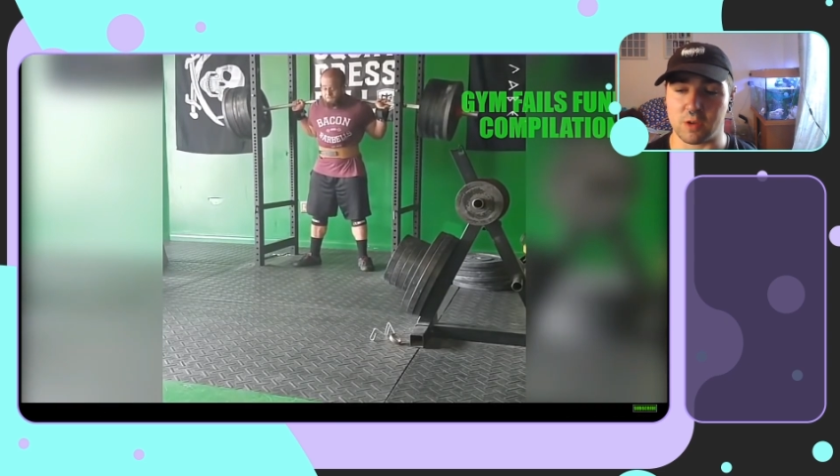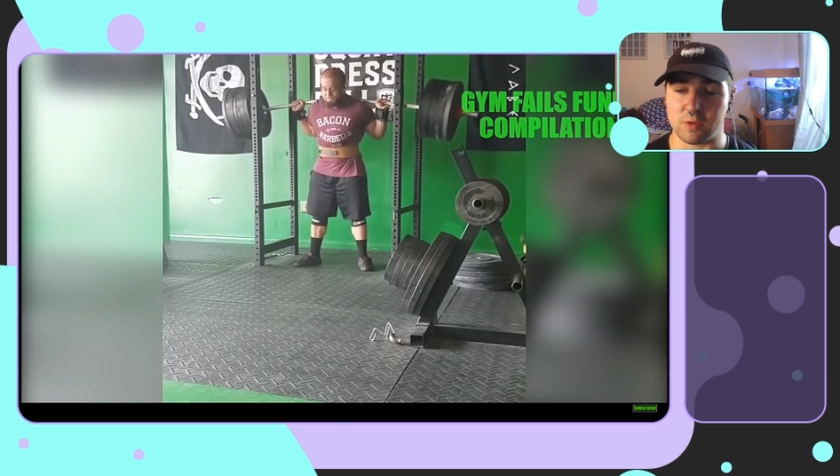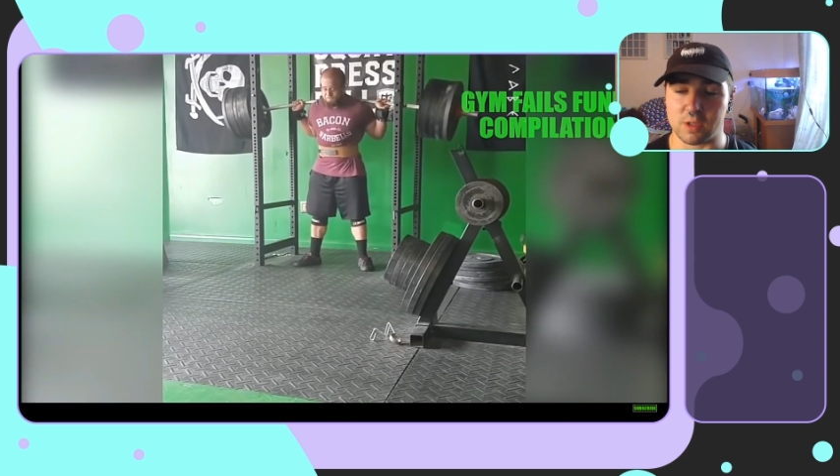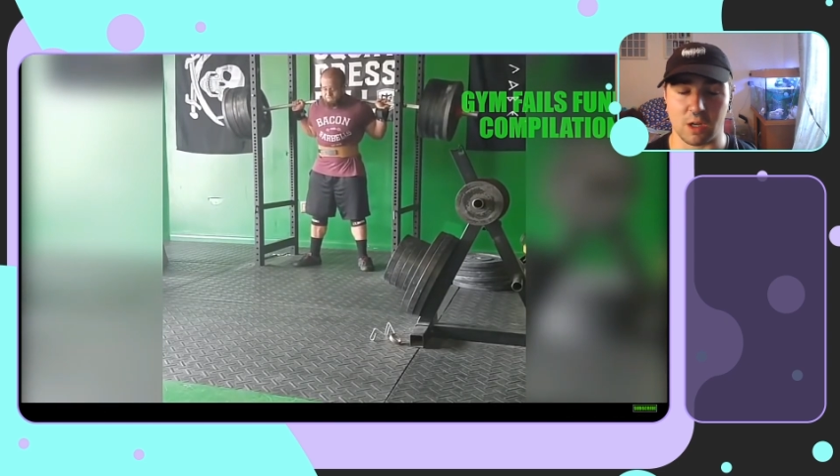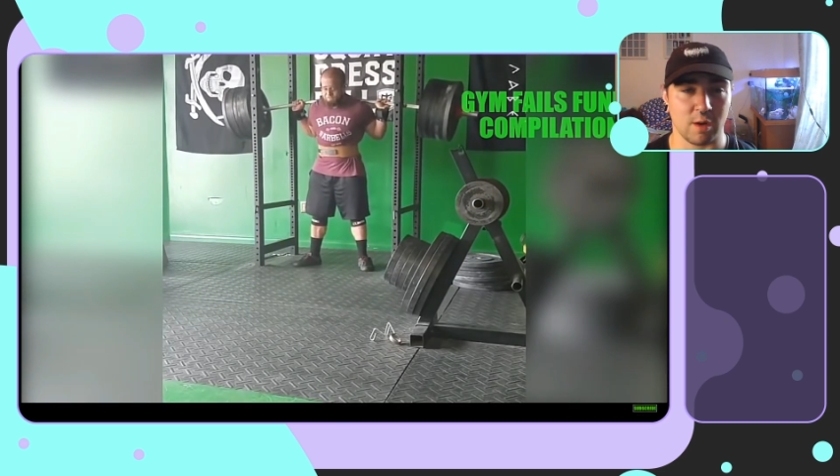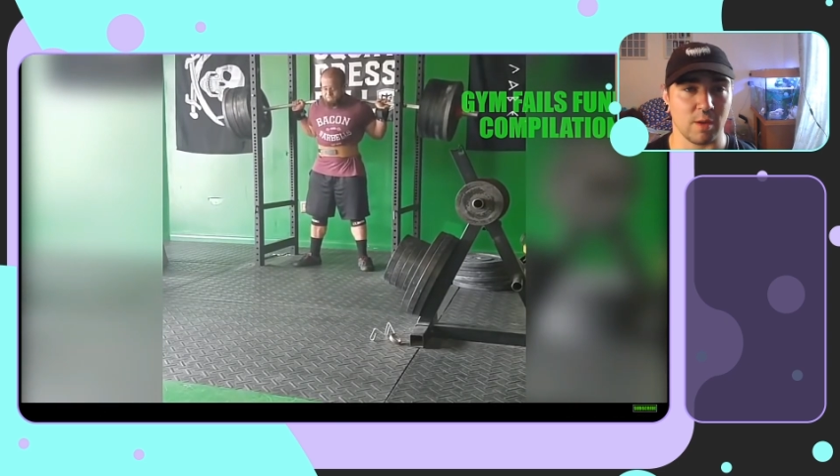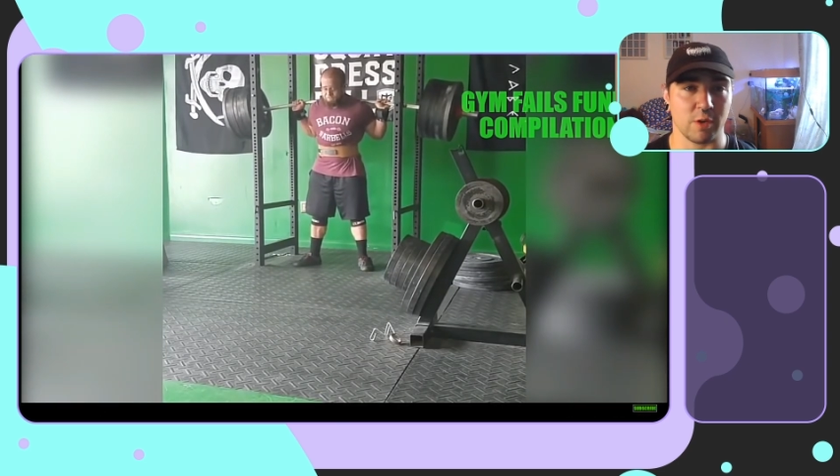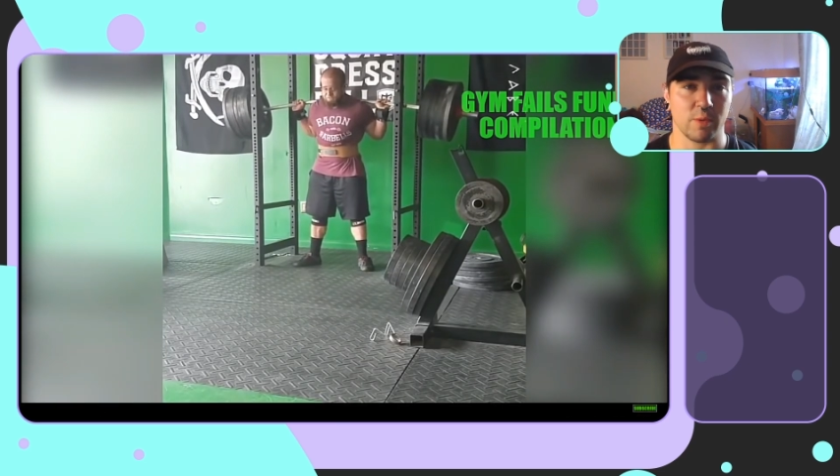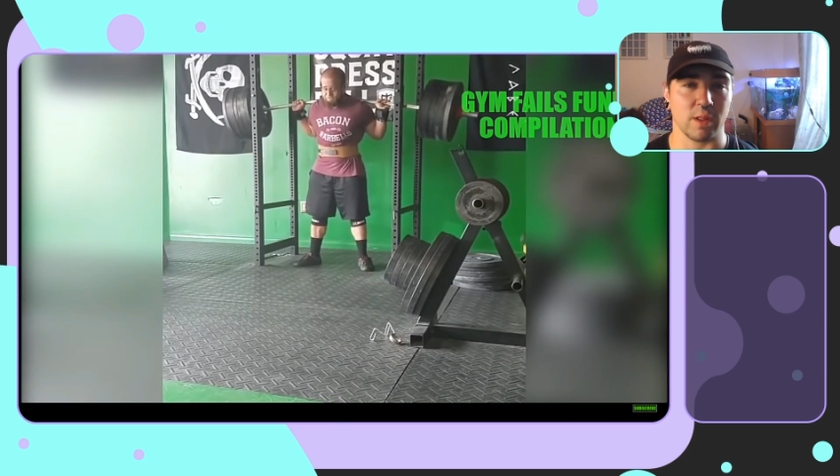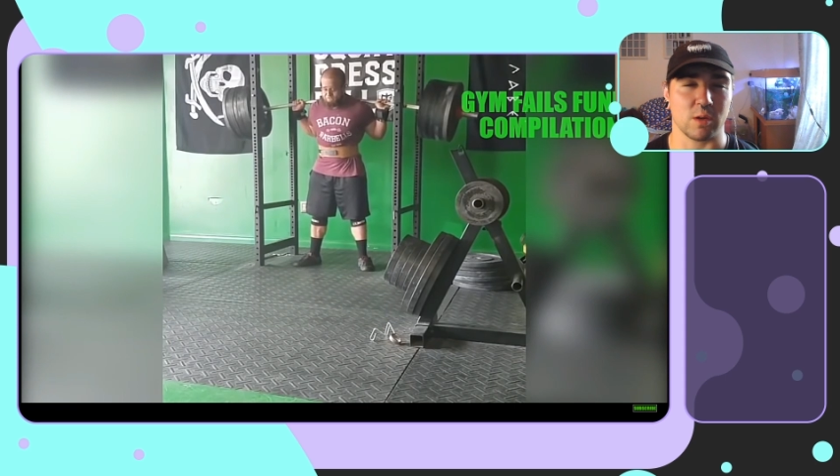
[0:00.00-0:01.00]
of those, I, can't,
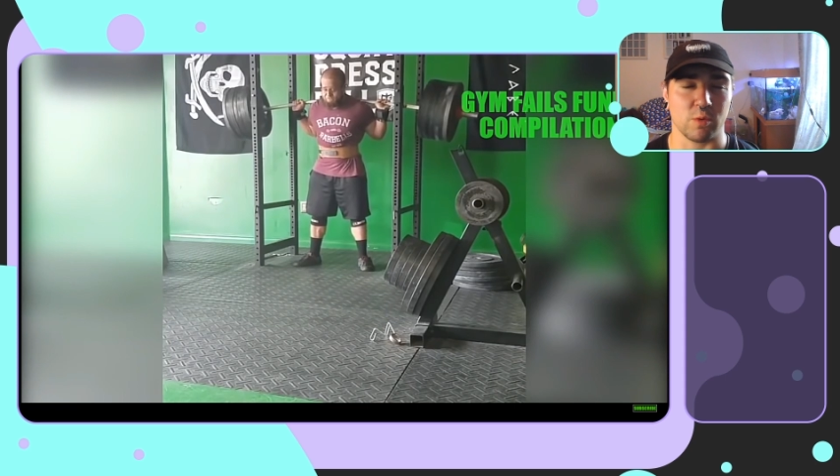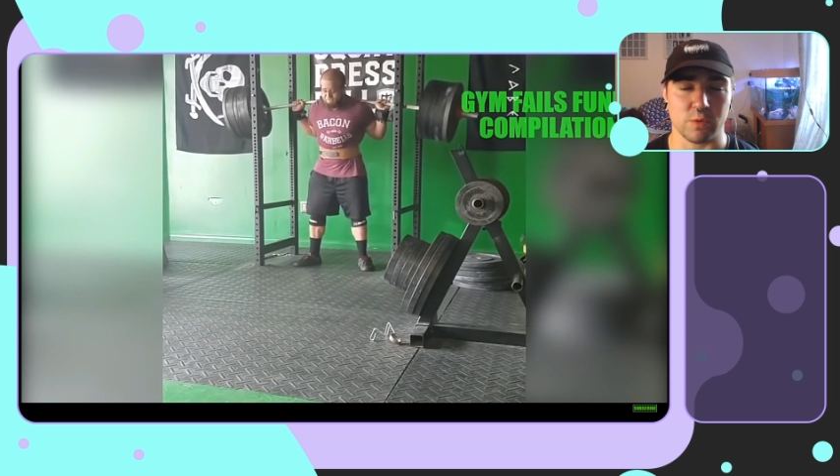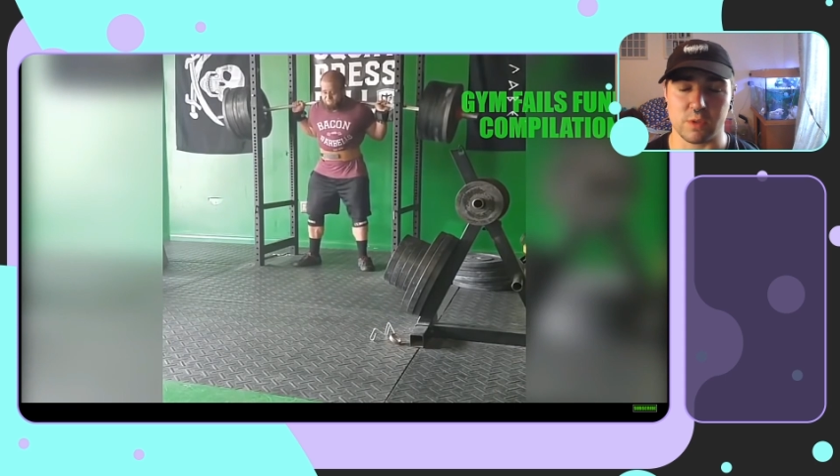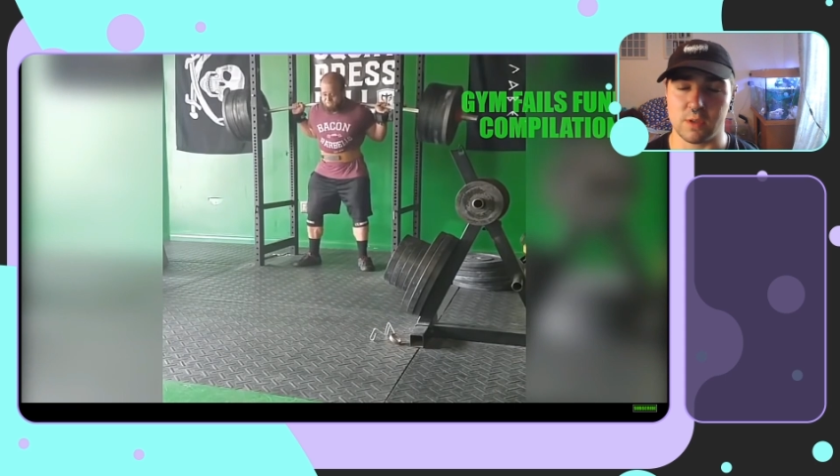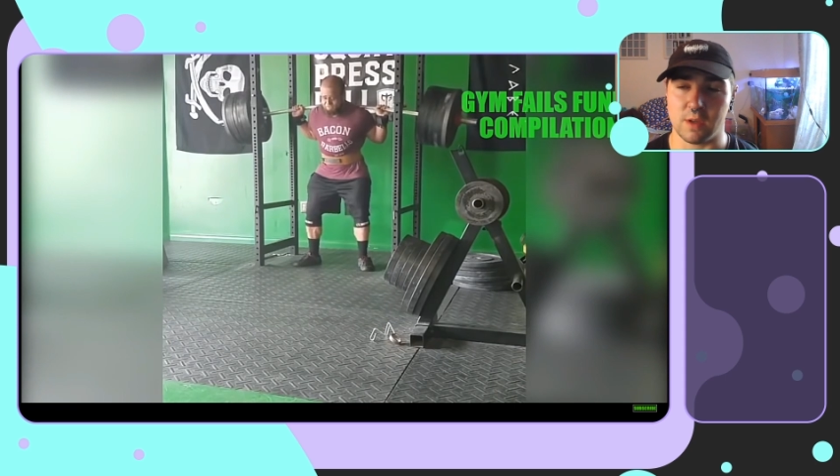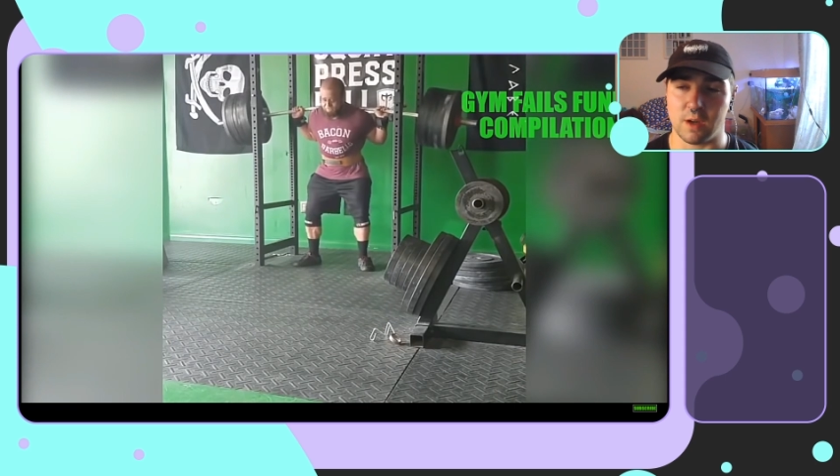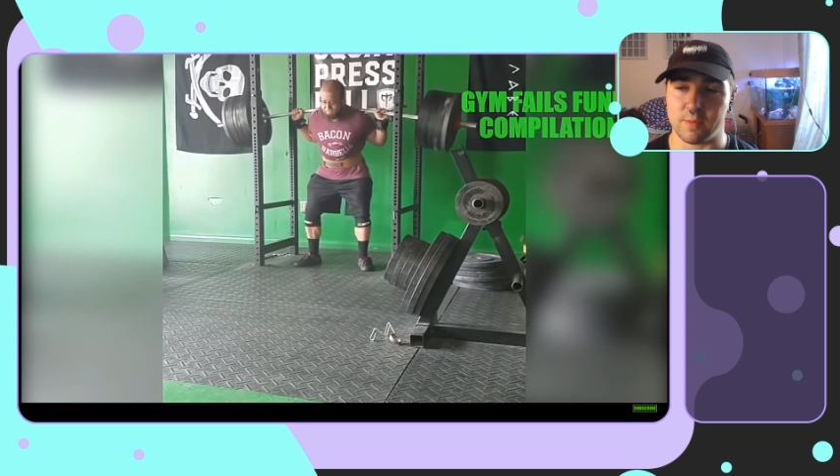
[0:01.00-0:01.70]
I don't know what they're called,